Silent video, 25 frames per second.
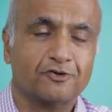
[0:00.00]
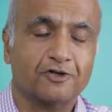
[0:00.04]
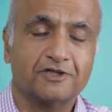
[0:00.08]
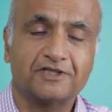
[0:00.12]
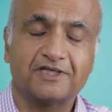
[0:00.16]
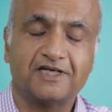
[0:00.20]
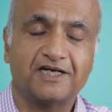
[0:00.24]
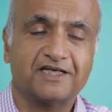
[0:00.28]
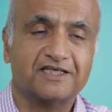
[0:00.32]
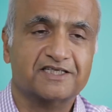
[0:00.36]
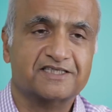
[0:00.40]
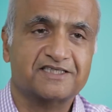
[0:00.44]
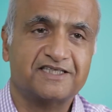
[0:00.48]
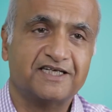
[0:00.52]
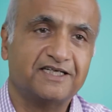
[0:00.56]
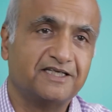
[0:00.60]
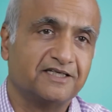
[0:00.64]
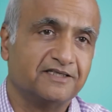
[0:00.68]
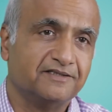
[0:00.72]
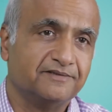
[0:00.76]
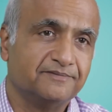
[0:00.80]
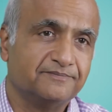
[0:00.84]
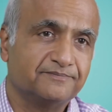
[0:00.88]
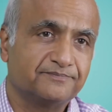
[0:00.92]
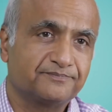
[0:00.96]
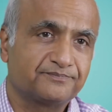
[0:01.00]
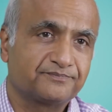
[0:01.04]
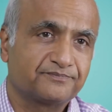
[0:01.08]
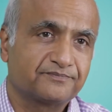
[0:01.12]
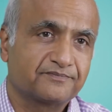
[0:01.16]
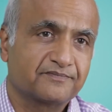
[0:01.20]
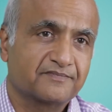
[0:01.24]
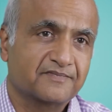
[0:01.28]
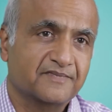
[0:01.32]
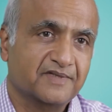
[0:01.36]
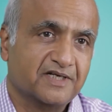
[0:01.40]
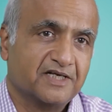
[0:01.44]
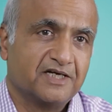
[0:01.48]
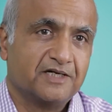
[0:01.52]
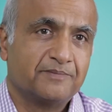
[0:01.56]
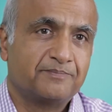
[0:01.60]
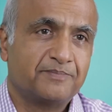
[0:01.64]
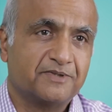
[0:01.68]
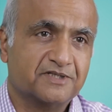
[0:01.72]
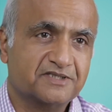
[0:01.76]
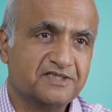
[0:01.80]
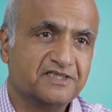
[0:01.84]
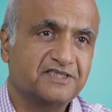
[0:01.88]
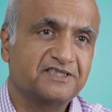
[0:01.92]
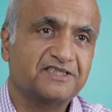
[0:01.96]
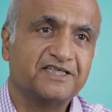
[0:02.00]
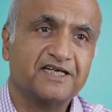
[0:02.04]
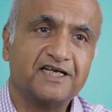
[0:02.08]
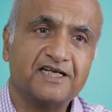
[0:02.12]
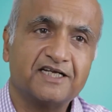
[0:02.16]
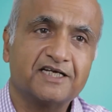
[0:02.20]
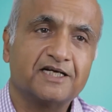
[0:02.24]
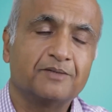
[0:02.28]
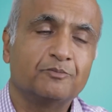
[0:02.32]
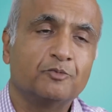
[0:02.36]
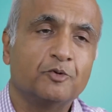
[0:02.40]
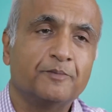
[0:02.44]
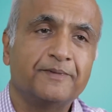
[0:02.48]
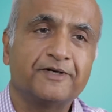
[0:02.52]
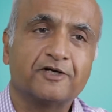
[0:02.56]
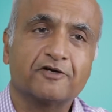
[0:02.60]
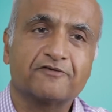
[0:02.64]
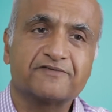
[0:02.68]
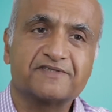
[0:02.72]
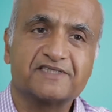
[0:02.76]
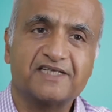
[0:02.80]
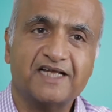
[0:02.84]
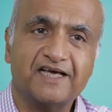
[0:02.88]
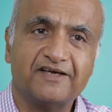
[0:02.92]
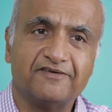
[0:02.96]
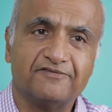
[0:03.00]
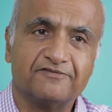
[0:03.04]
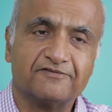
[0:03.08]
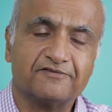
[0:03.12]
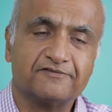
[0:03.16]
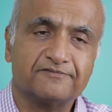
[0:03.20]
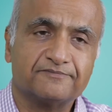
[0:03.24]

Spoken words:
all the letter stated. A person sharing a moment of his life.